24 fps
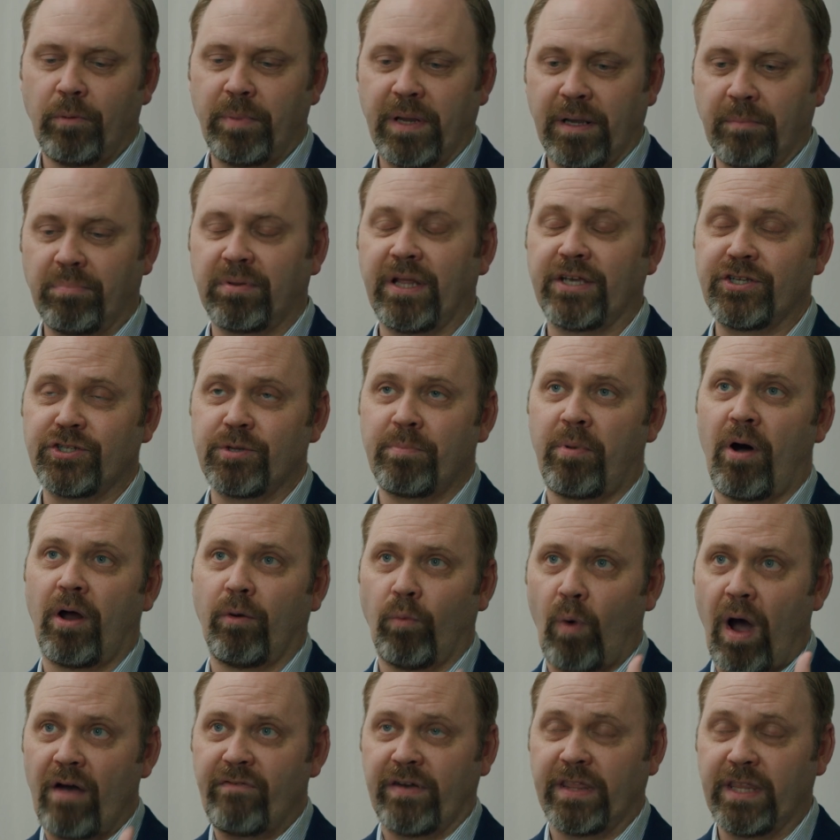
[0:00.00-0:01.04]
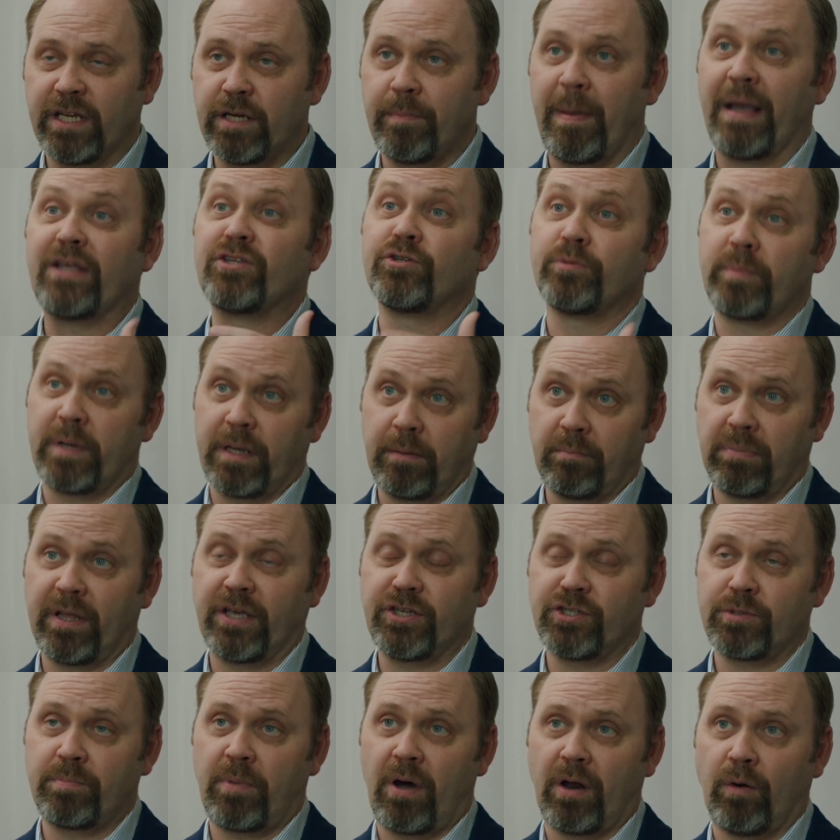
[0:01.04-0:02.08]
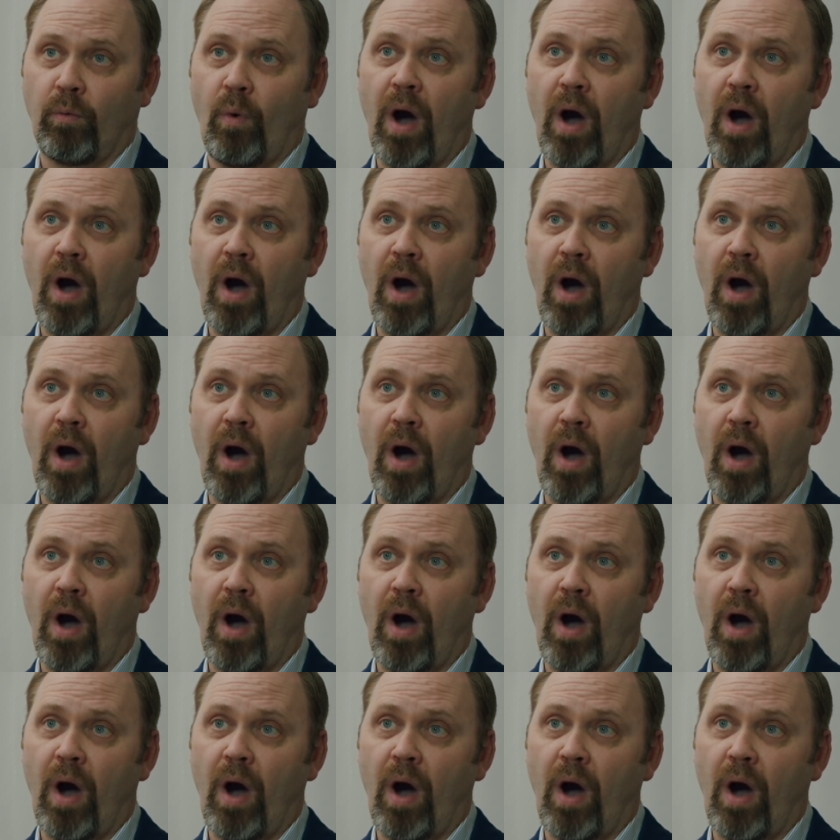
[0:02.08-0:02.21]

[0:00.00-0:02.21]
placed upon Wi-Fi and the demands are being placed upon